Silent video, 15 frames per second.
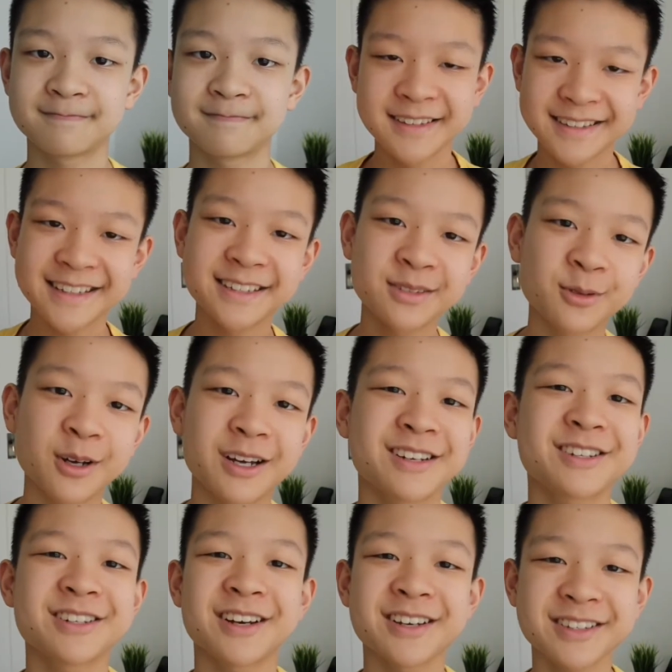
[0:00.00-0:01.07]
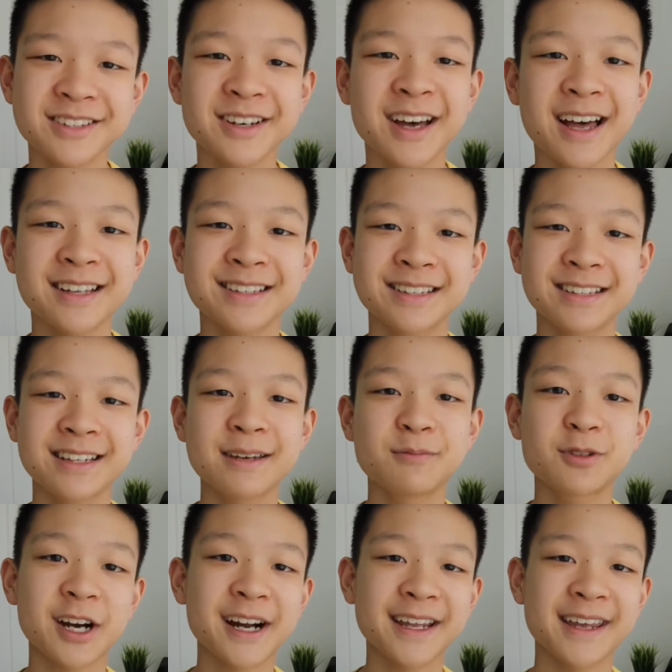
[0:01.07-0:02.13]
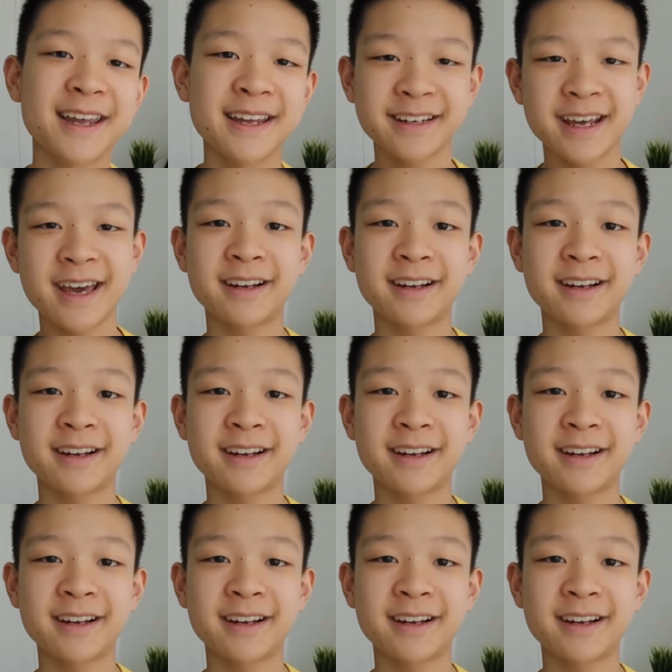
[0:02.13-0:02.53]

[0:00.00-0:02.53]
This watch also has sleep tracking